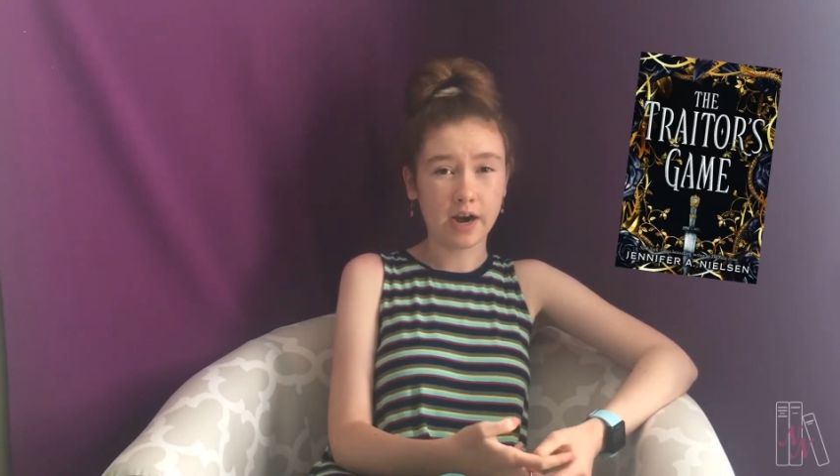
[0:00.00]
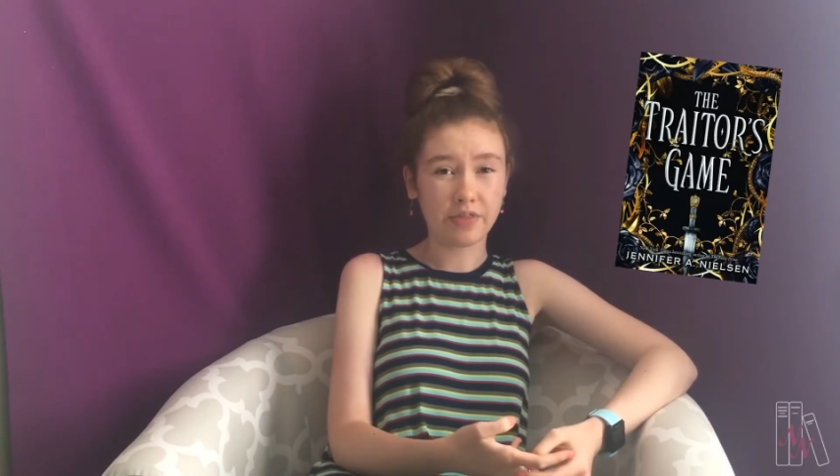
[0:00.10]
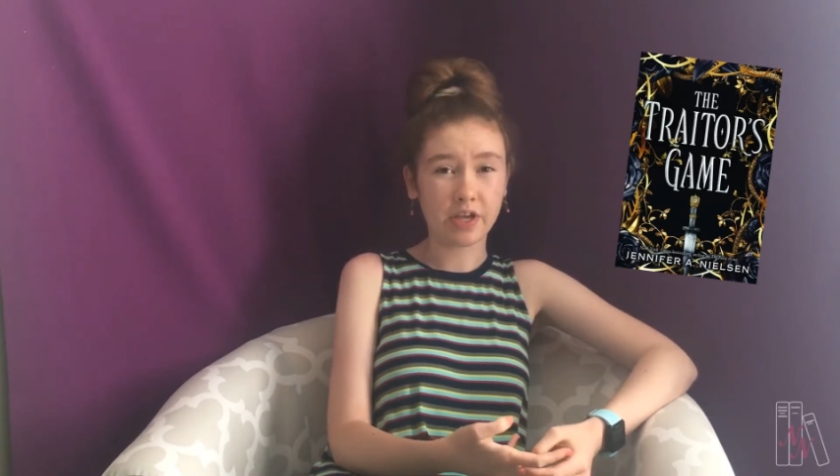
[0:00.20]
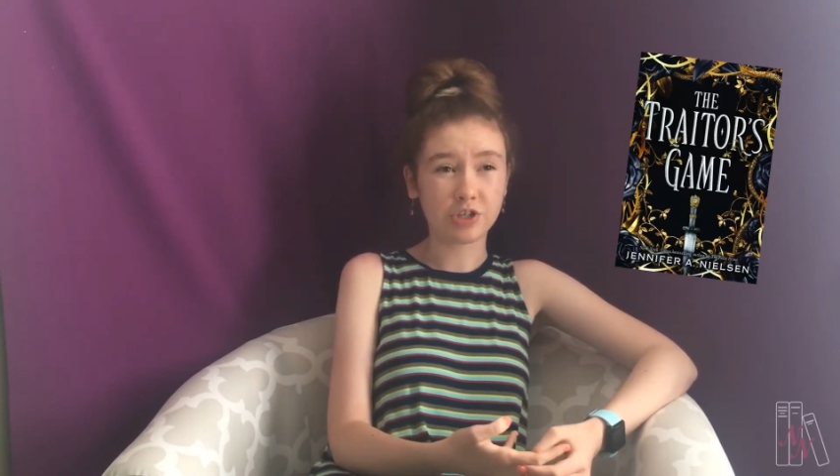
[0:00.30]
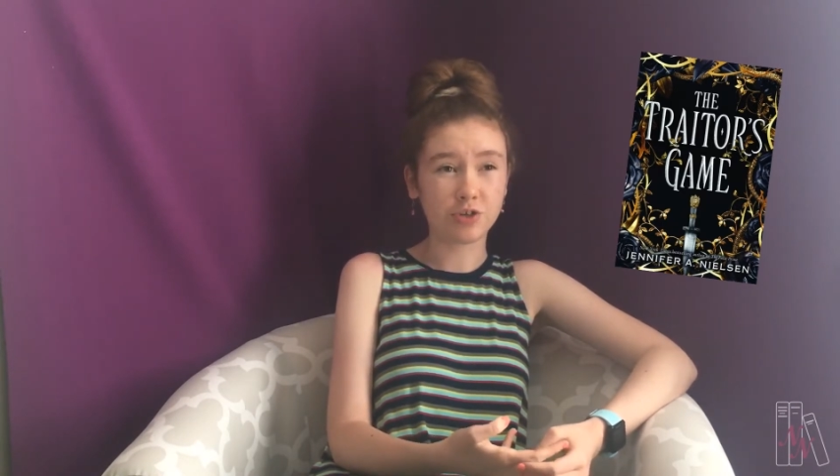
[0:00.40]
I
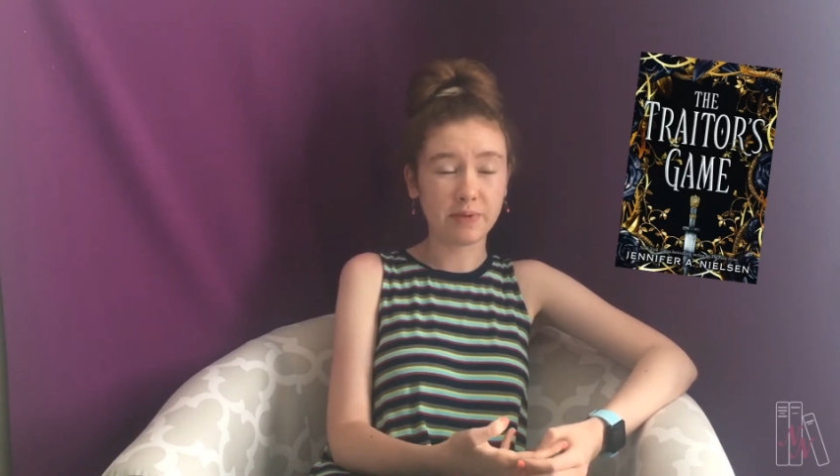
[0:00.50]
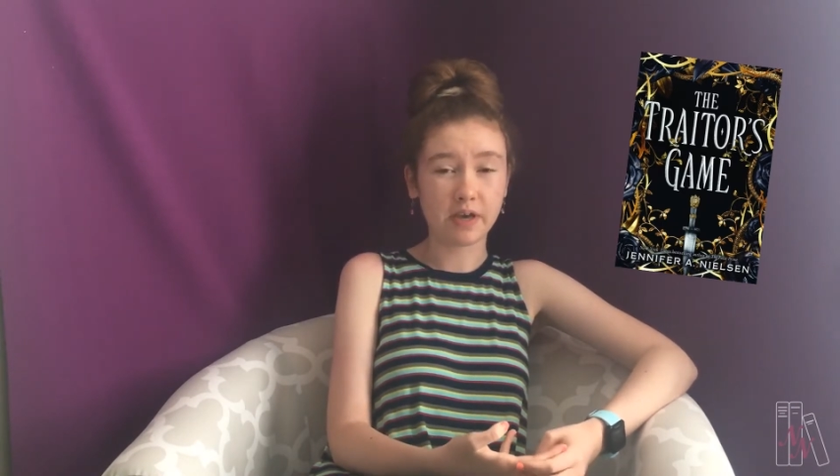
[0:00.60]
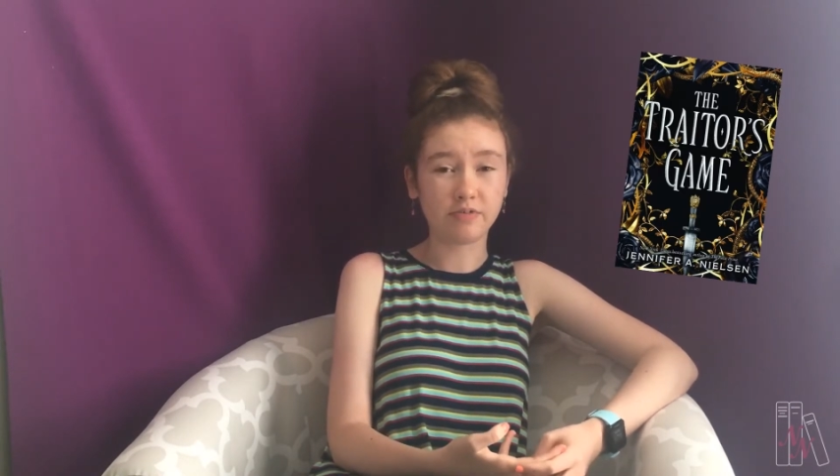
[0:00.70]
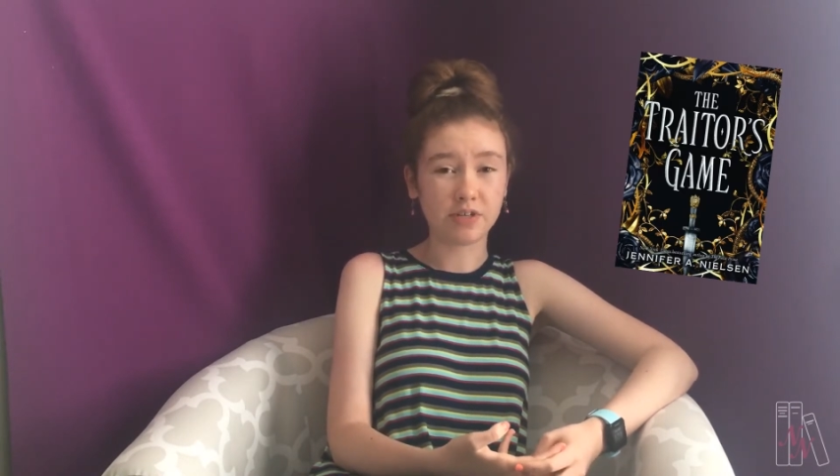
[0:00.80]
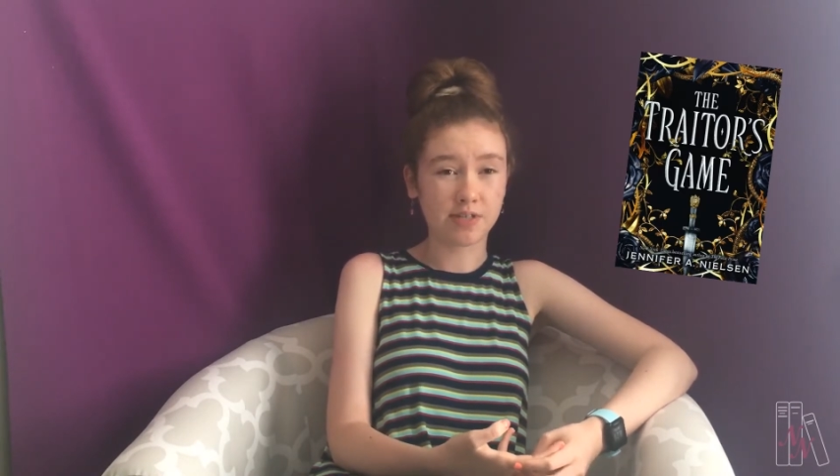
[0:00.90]
think it should be
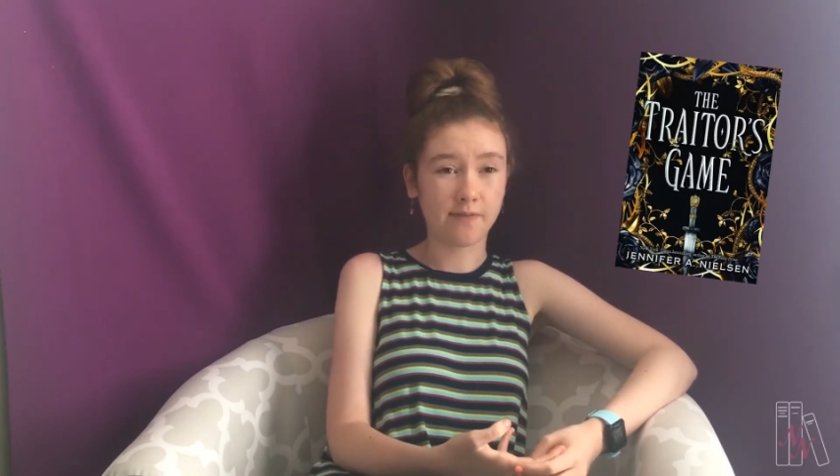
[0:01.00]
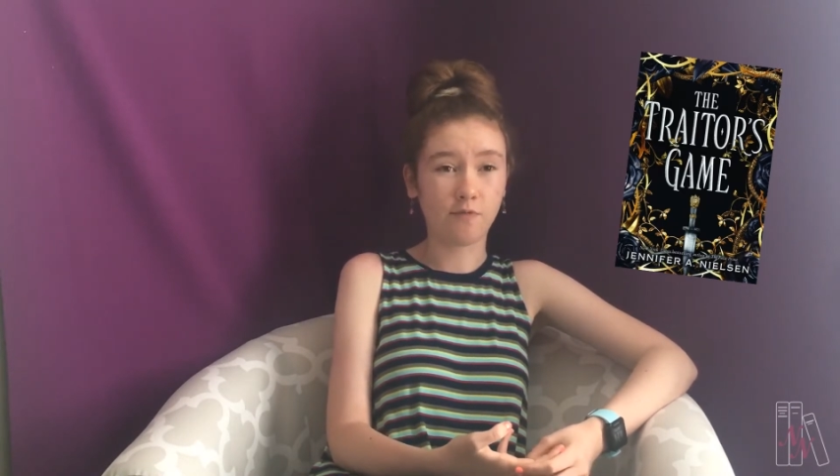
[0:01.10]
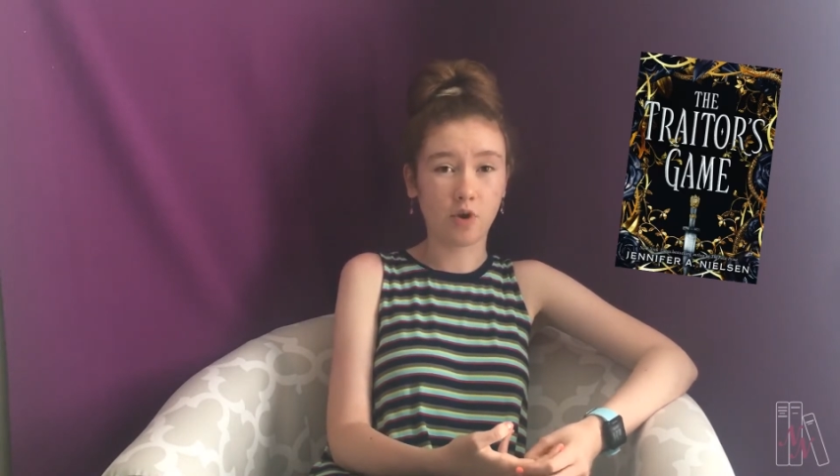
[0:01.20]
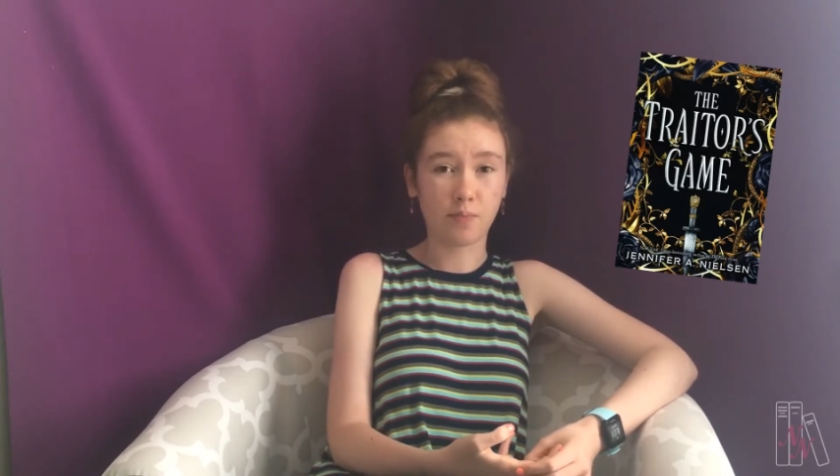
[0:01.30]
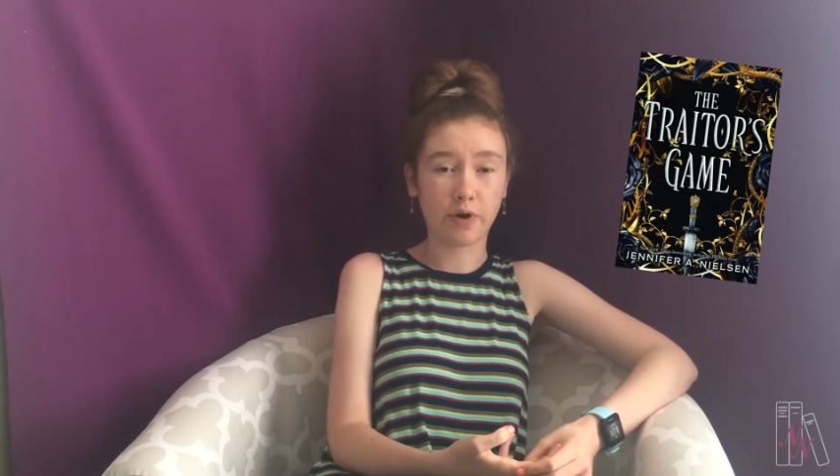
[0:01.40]
at least a
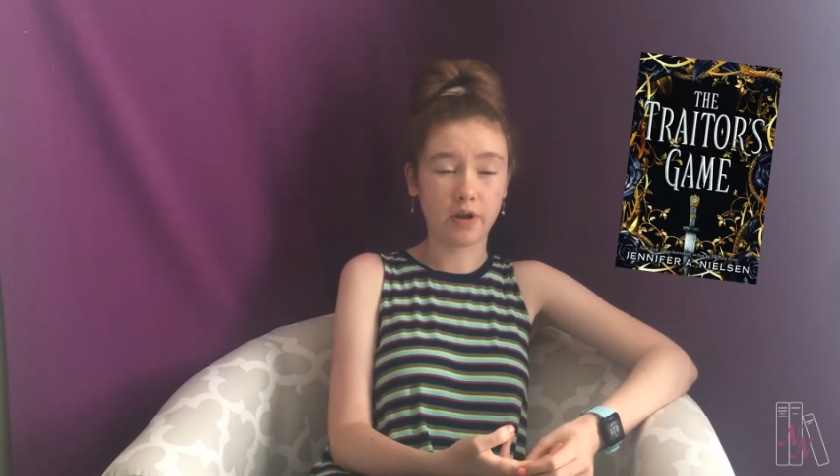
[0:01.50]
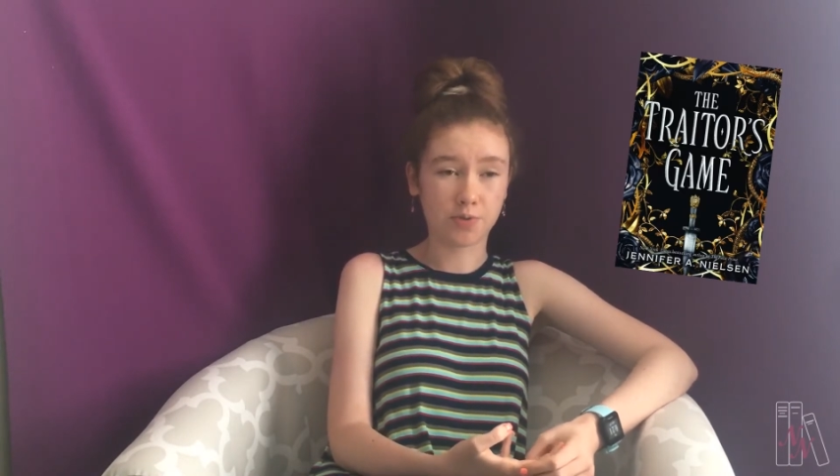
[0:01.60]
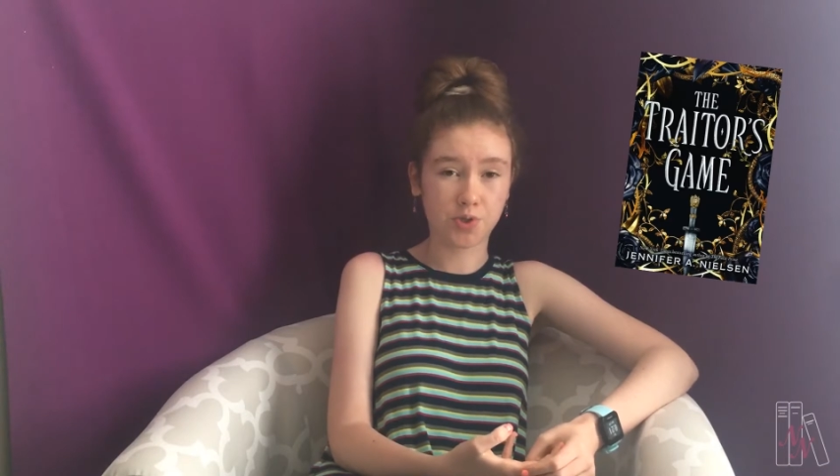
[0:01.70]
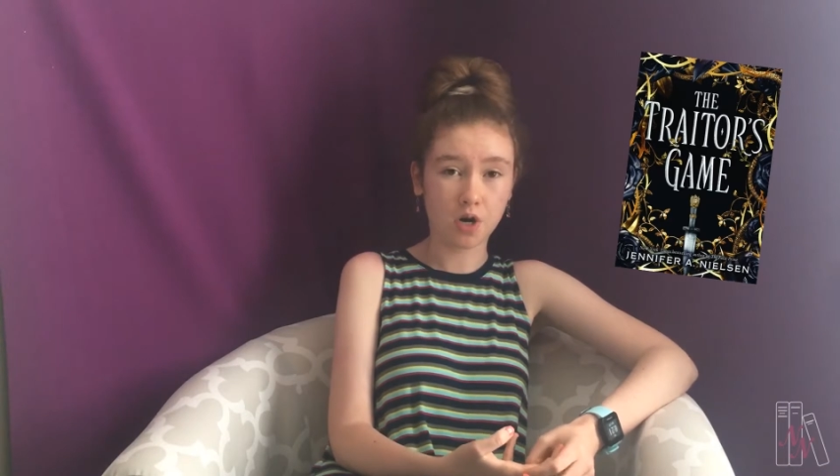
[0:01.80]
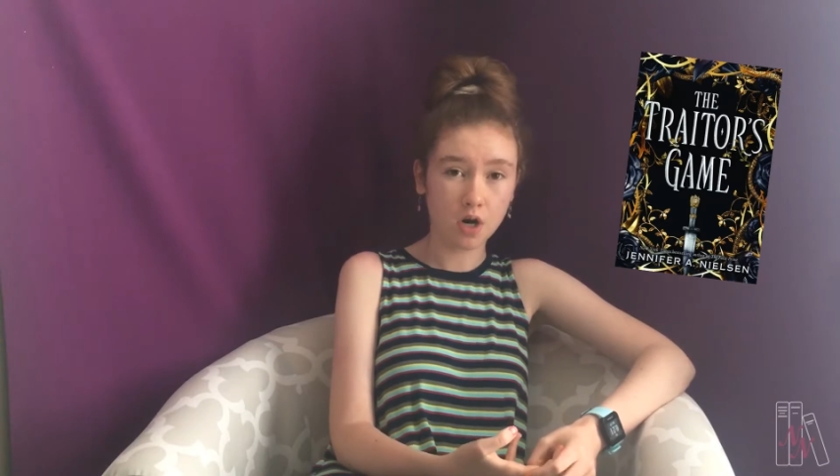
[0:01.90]
4.0
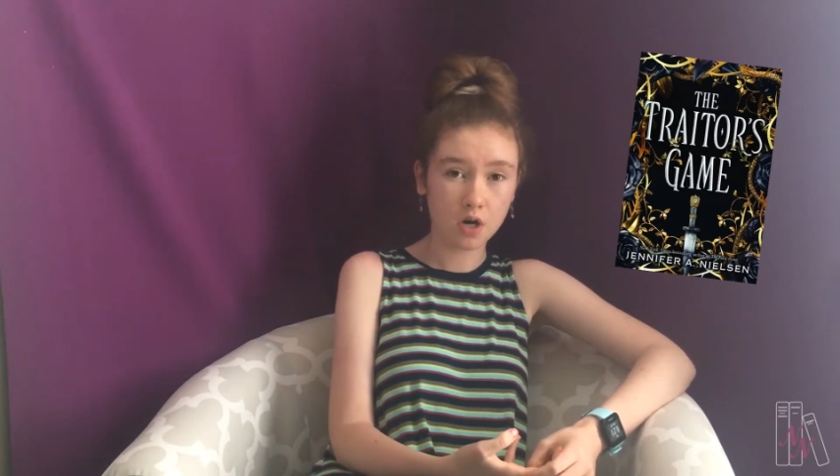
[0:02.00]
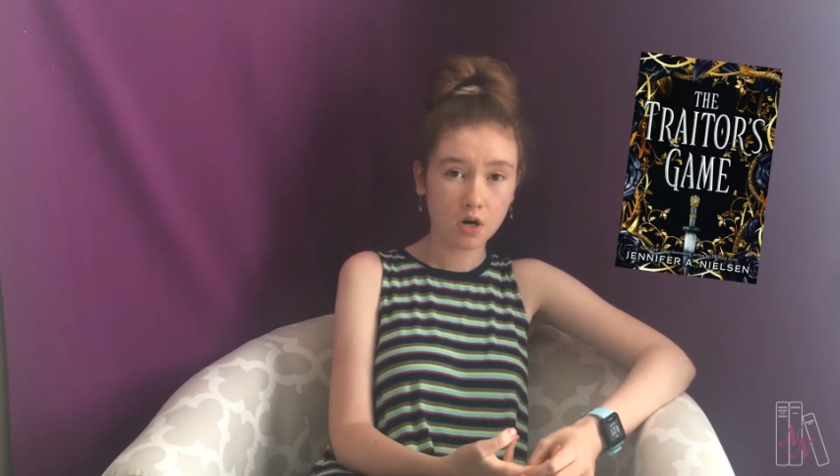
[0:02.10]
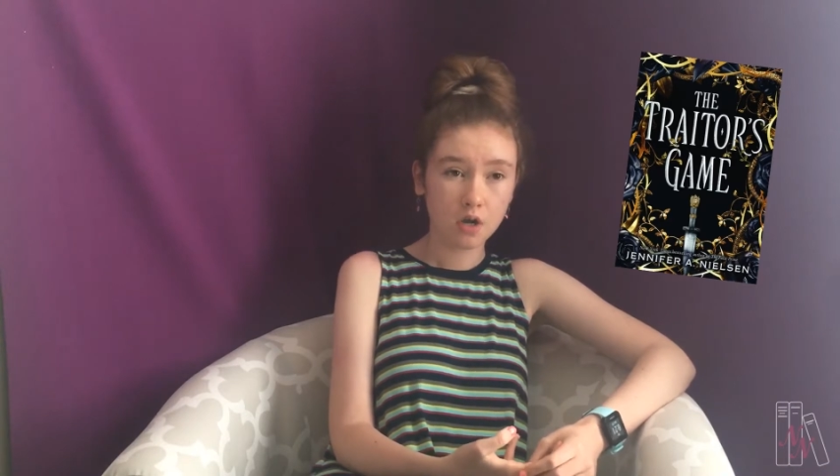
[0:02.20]
star,